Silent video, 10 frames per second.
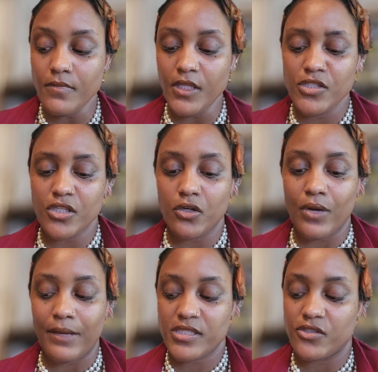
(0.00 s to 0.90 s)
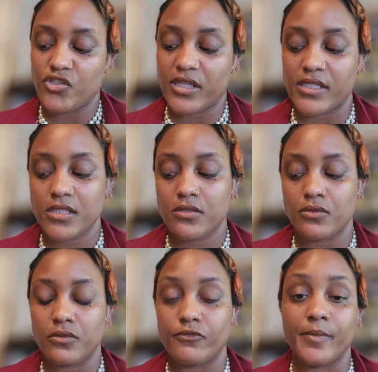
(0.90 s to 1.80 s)
So I would suggest to
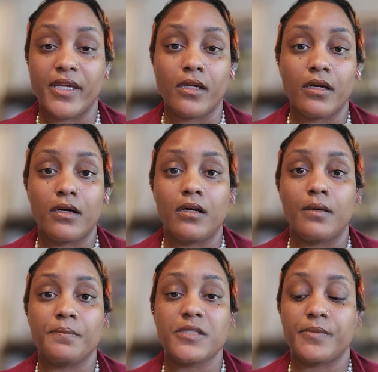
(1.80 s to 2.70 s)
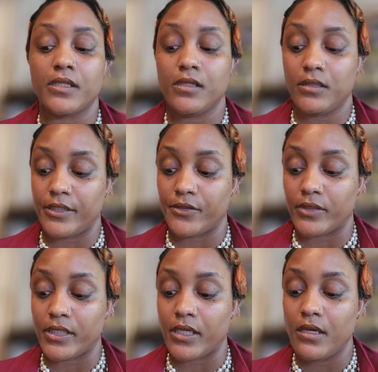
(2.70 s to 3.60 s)
remain calm, speak
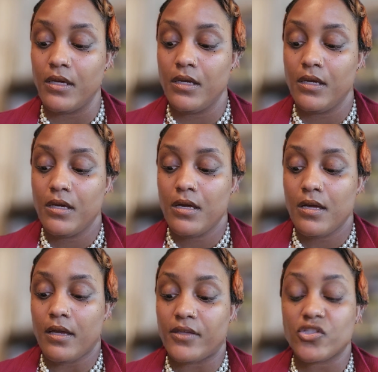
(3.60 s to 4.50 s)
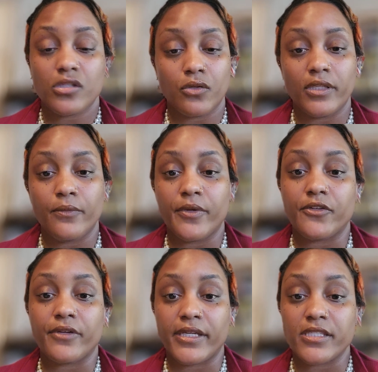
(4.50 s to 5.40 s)
clearly and slowly when
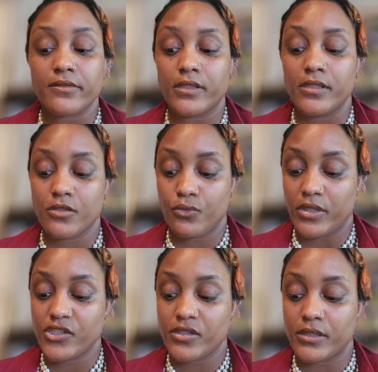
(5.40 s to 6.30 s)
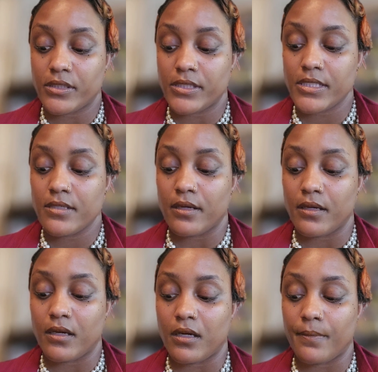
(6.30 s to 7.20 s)
you're answering these questions.
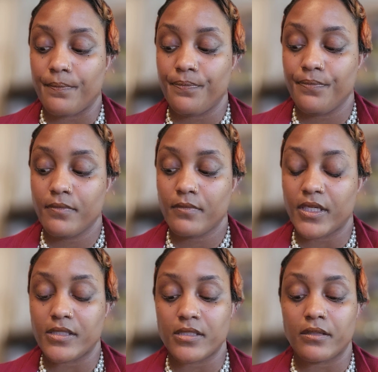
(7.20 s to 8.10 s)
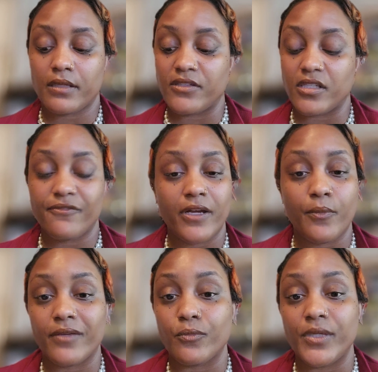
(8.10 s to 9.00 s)
Like I said, identify
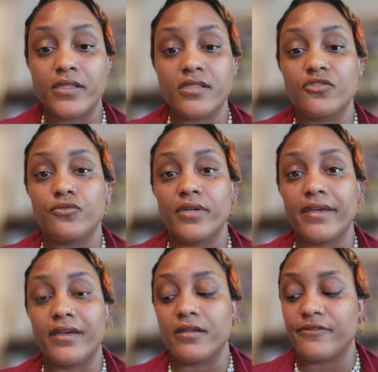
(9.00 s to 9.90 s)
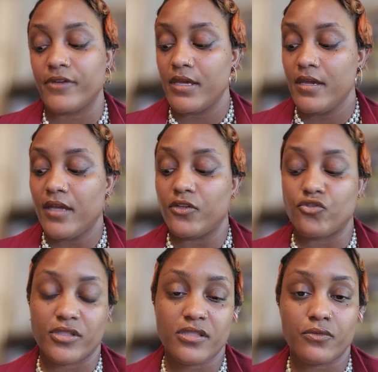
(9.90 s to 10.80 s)
whatever weaknesses you have and
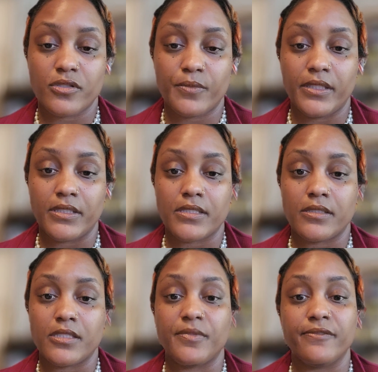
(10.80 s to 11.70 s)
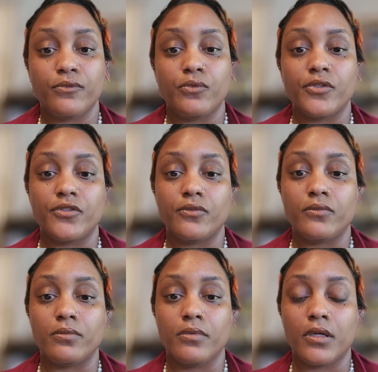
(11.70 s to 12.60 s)
address those weaknesses before you
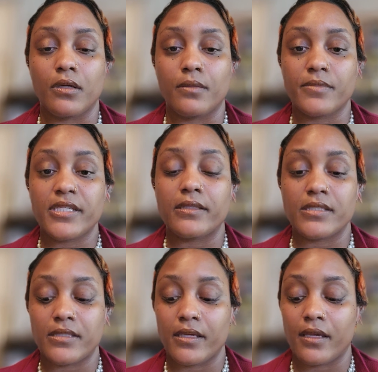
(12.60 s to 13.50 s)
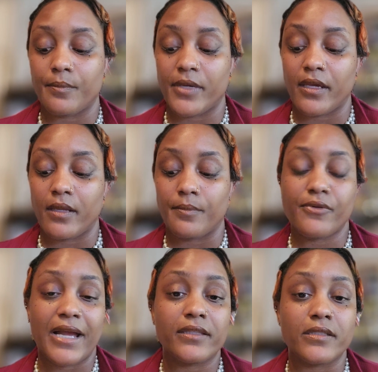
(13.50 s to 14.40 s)
take the stand, and
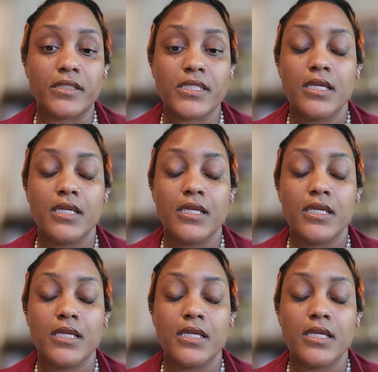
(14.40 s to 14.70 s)
practice